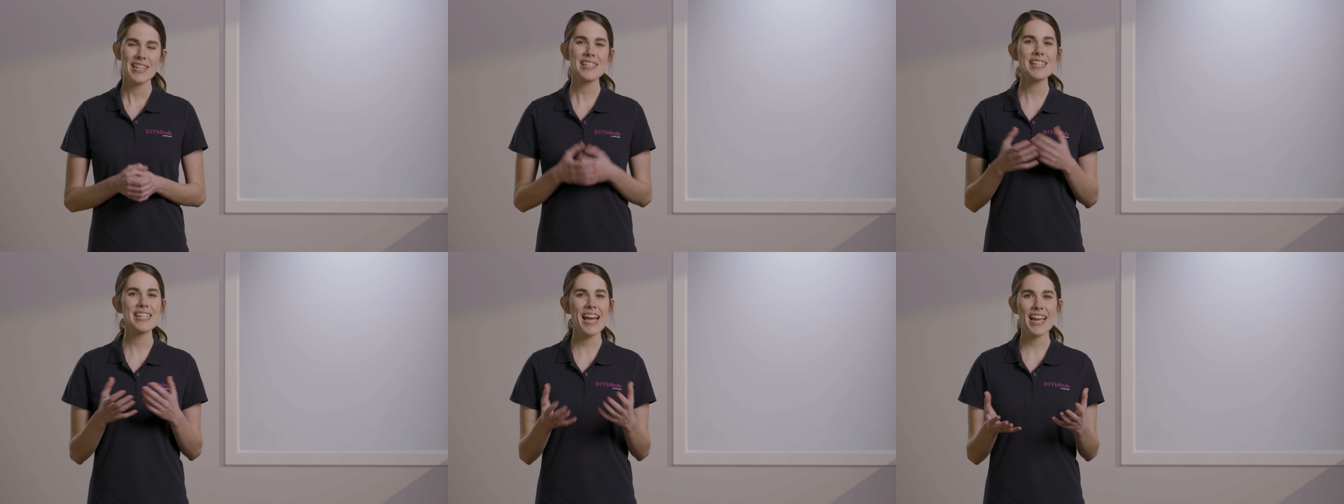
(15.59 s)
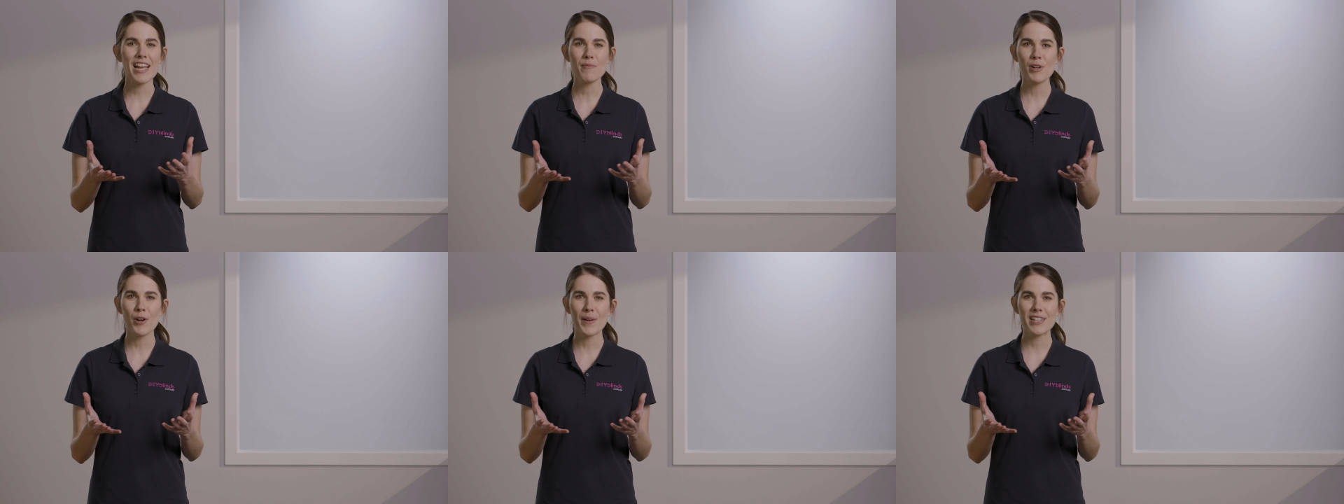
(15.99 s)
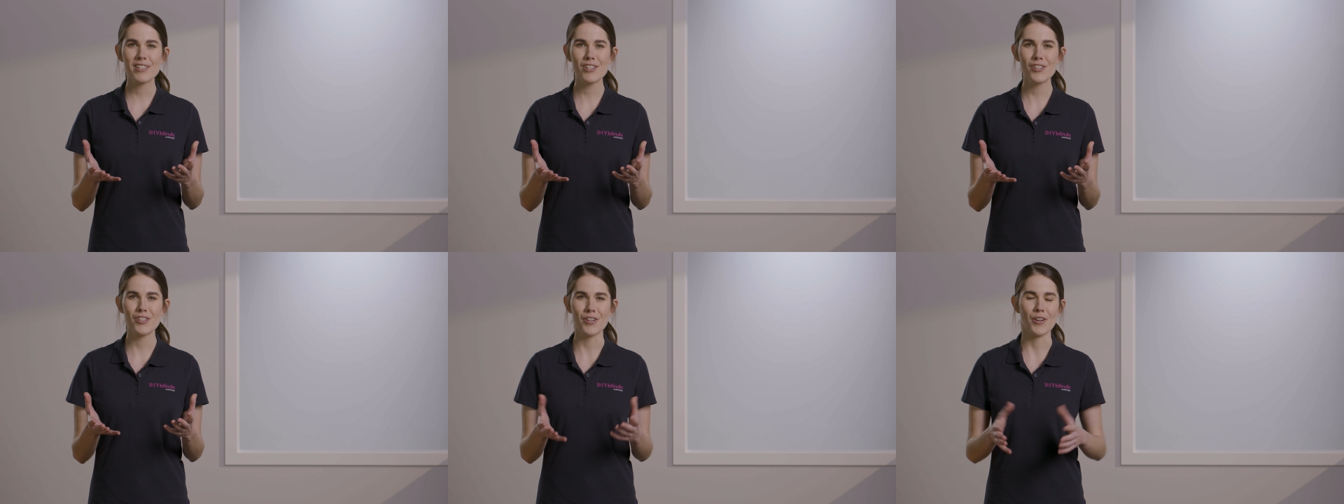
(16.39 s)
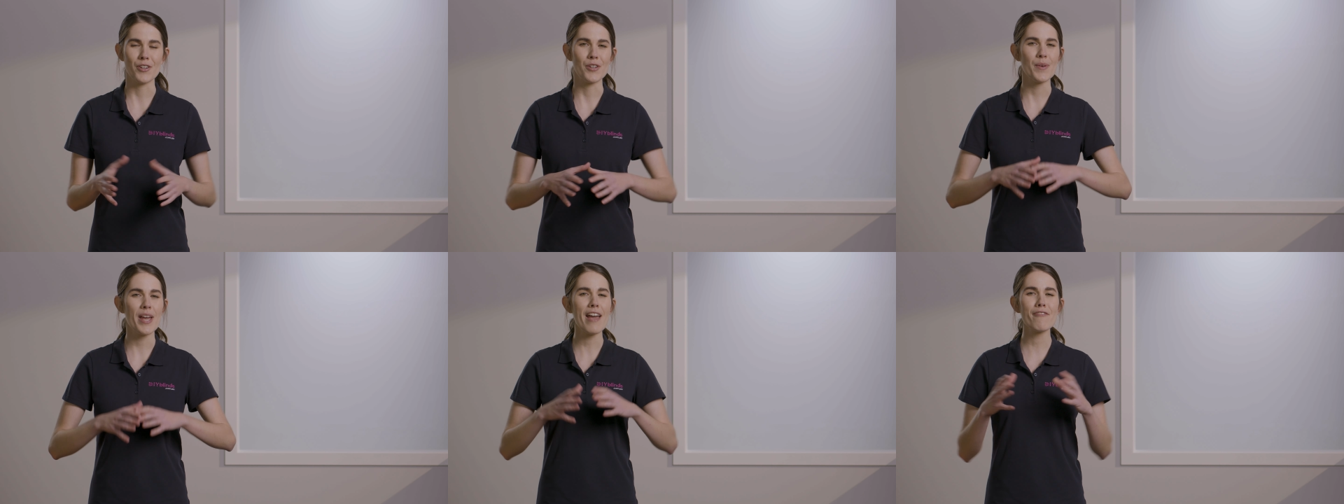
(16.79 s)
Today I'm going to show
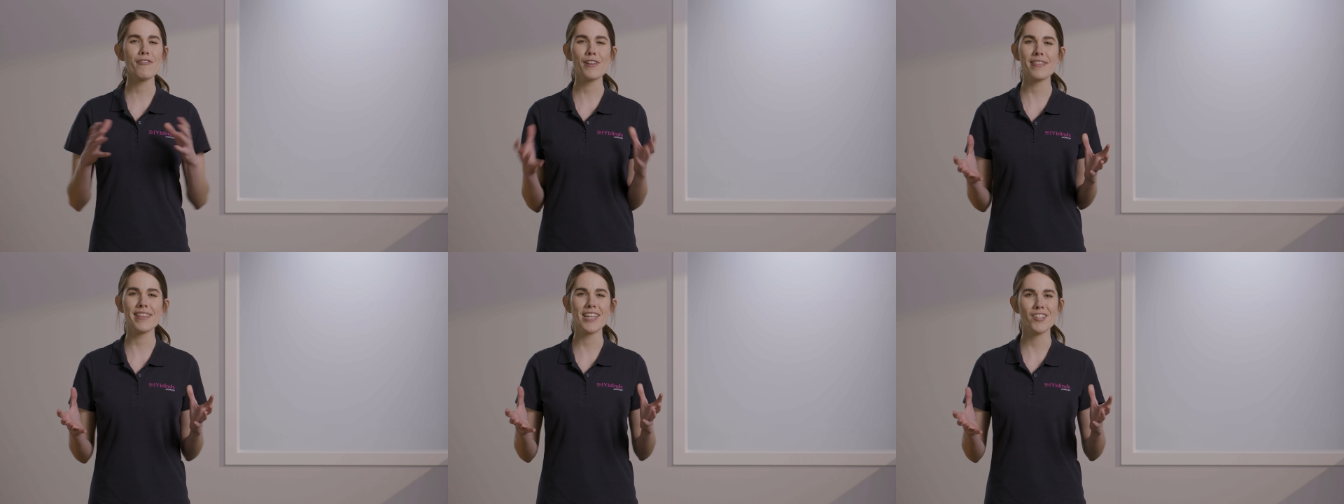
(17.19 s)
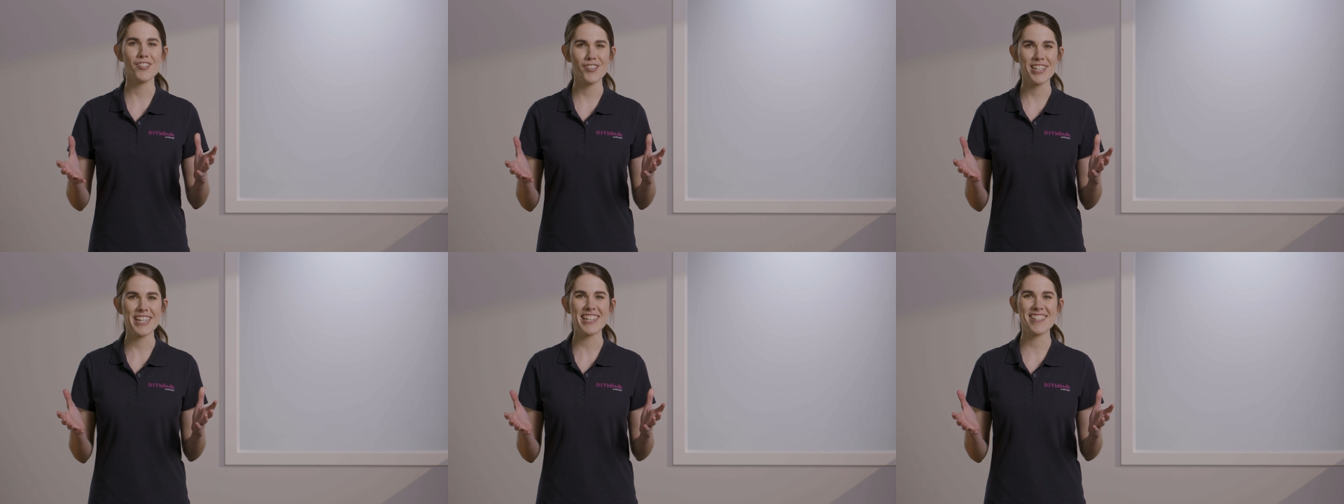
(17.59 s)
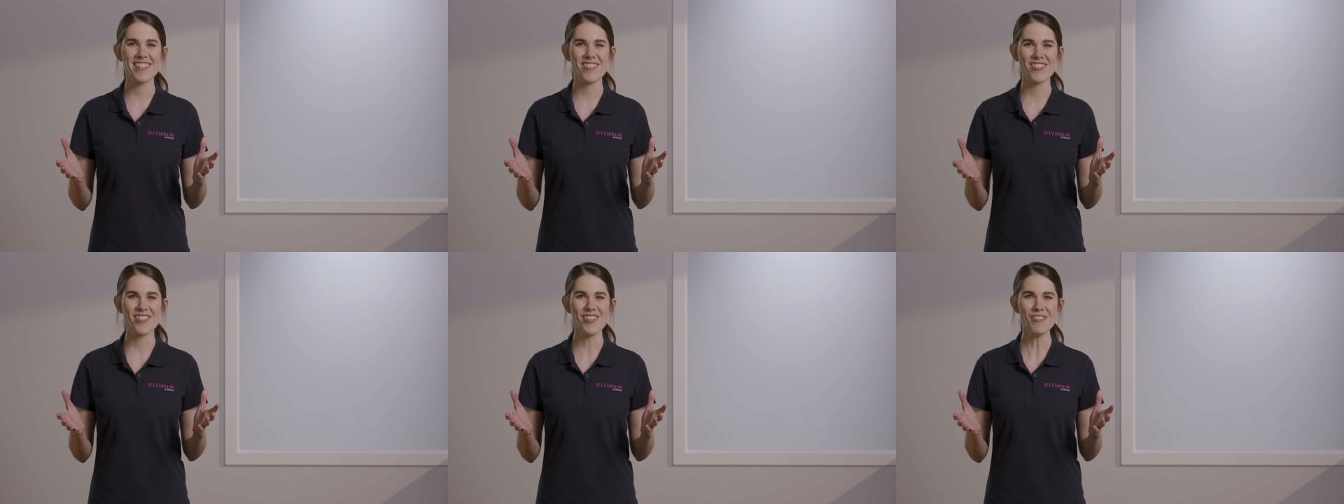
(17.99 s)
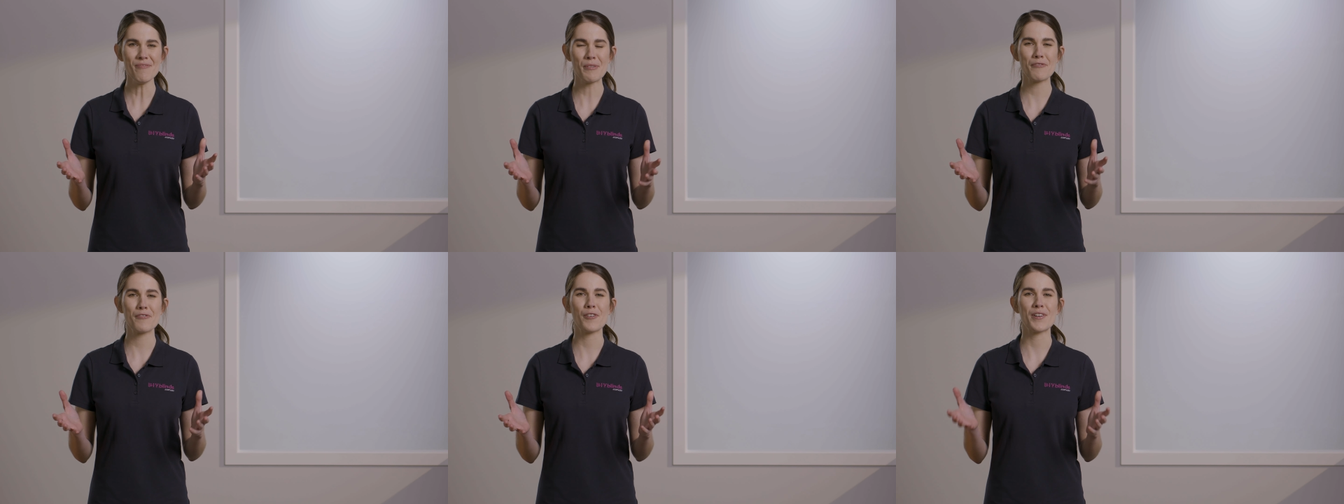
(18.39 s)
you everything you need to do
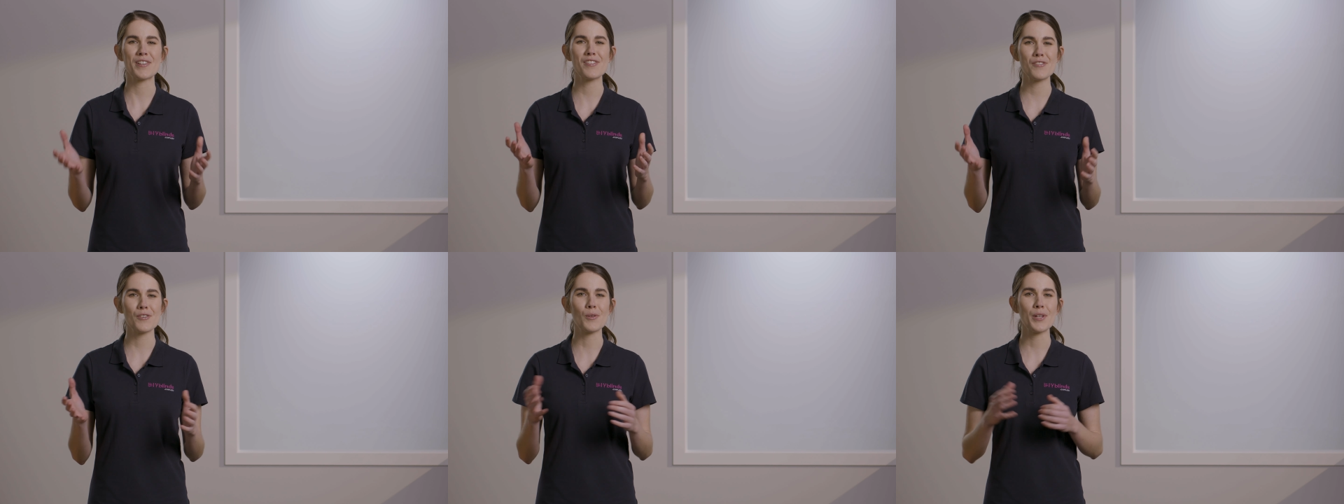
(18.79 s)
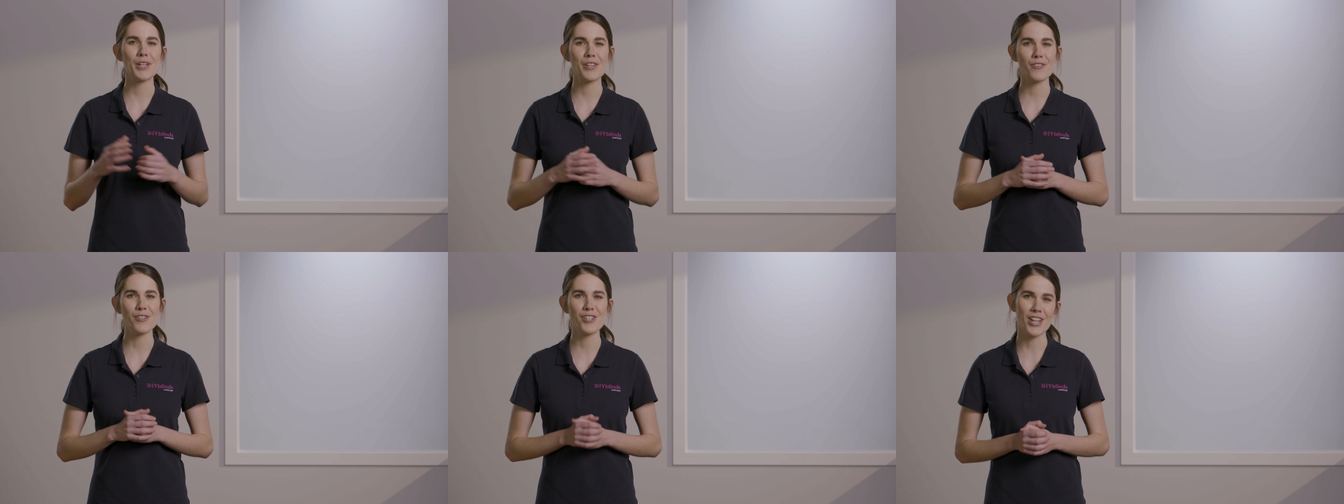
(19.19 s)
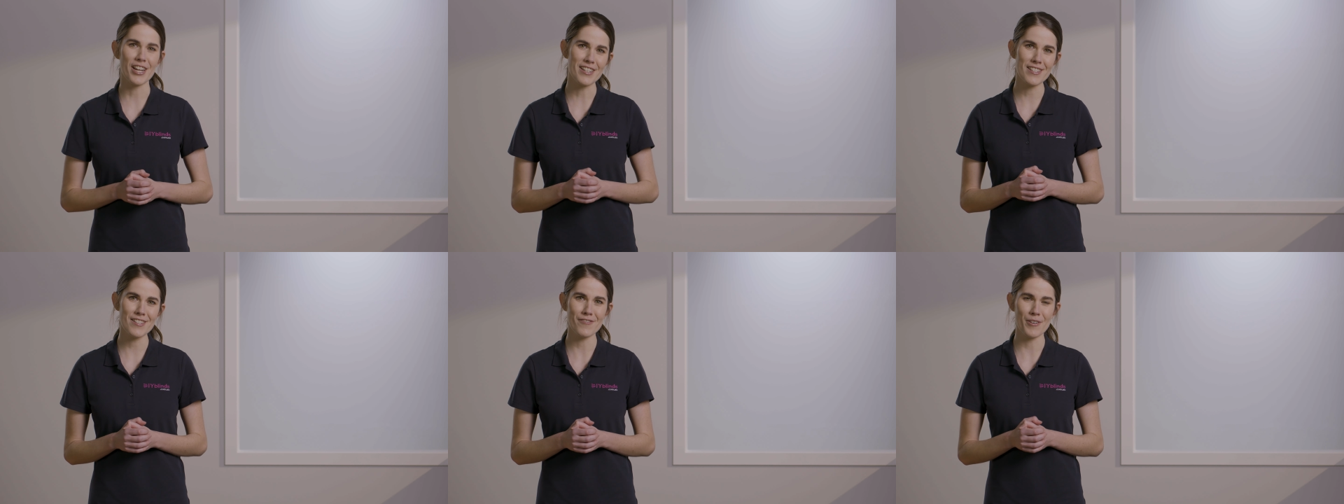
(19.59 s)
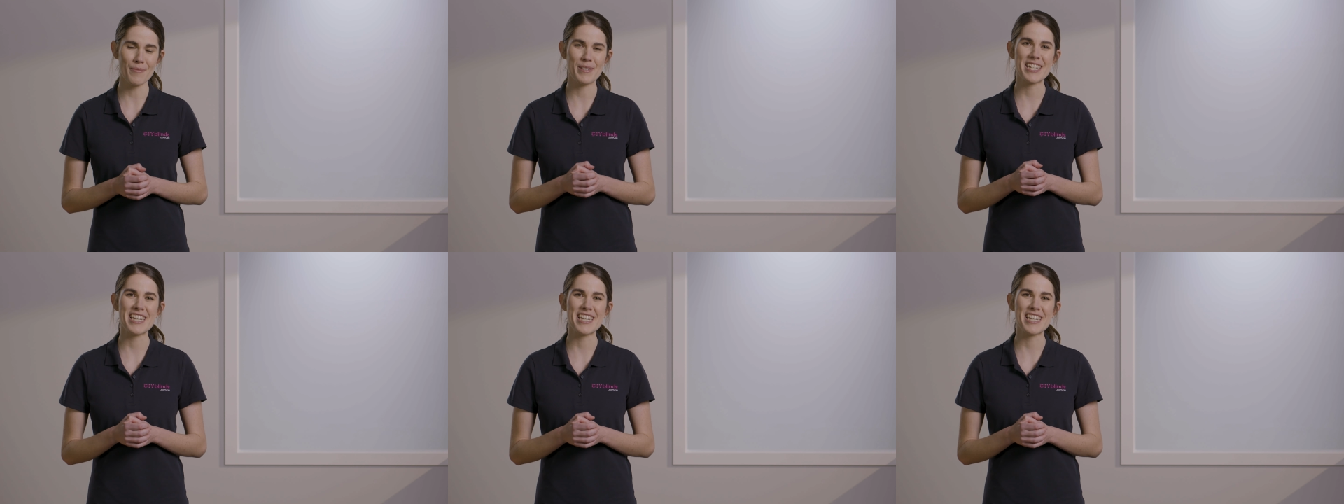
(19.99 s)
before installing your shutters from